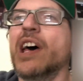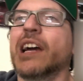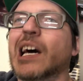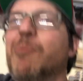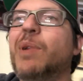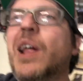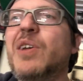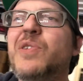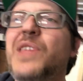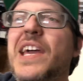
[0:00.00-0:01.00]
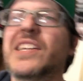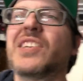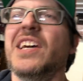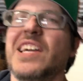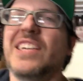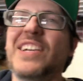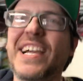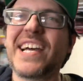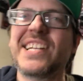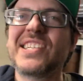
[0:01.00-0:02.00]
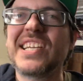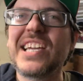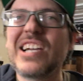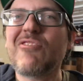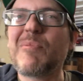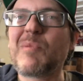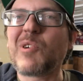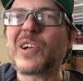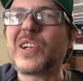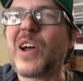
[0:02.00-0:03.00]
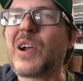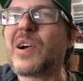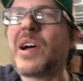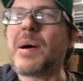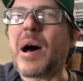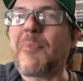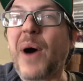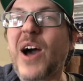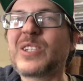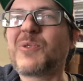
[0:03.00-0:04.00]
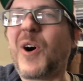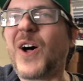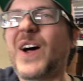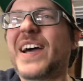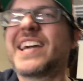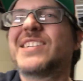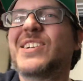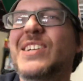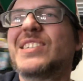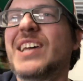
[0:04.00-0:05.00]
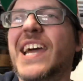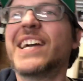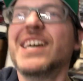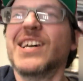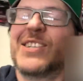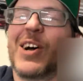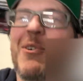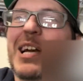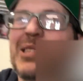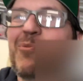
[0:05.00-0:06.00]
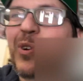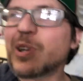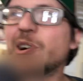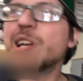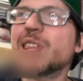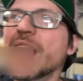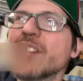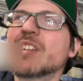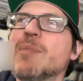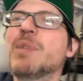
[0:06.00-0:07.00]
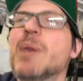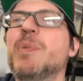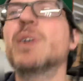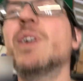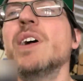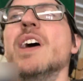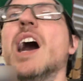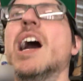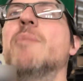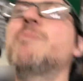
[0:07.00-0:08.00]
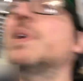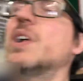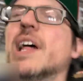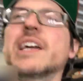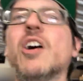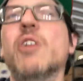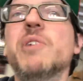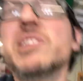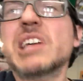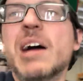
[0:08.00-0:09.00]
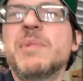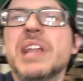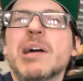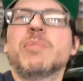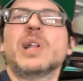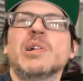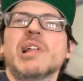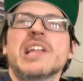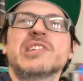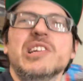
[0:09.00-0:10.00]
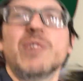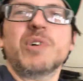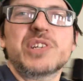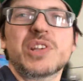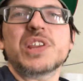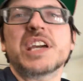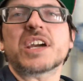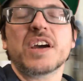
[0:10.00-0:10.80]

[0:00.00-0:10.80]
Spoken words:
Couple other things. You can kind of see here we've been working on our box wall, I guess you could say. So we got some really great things coming up here, but like always, comment down below, let us know what you think.